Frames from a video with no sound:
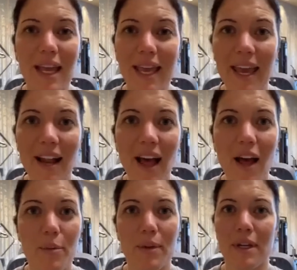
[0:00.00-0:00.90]
get
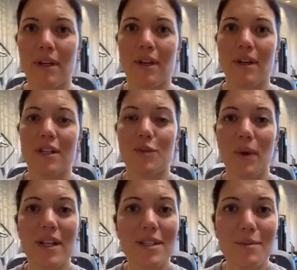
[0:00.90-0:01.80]
up,
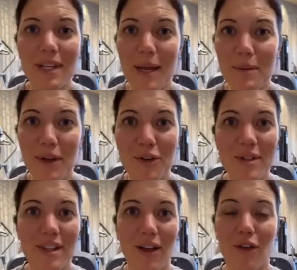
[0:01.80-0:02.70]
spend some time on
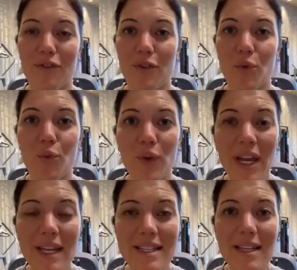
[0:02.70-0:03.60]
yourself,
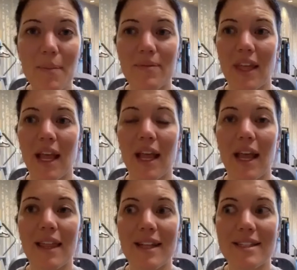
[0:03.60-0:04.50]
read
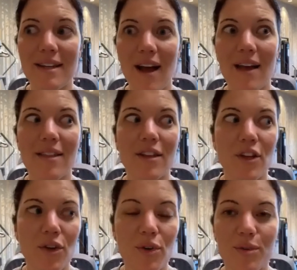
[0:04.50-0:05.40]
something that's not the
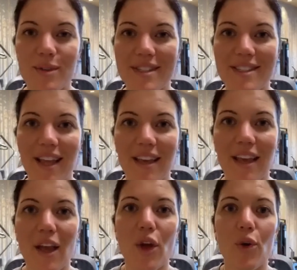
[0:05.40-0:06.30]
news. Like,
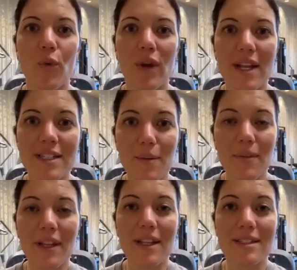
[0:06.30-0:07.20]
read
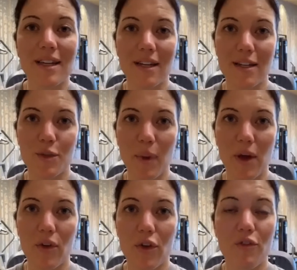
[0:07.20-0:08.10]
something that's gonna
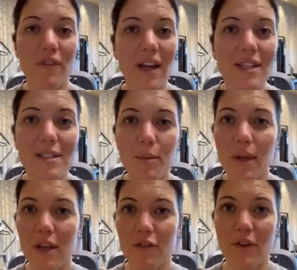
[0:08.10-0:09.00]
inspire you. Find
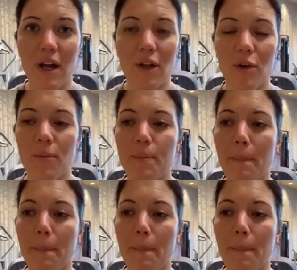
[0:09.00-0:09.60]
somebody to follow.